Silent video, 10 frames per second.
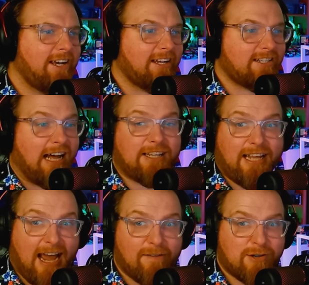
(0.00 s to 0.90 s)
It's not
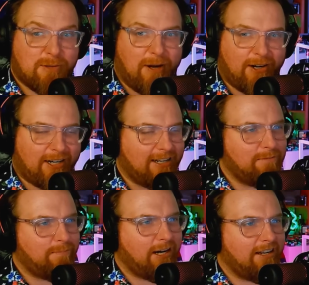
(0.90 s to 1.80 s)
the average American,
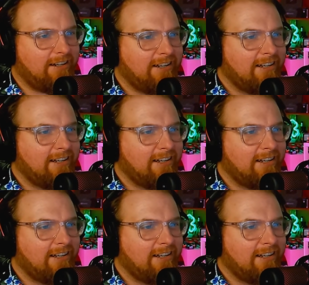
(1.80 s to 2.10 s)
but,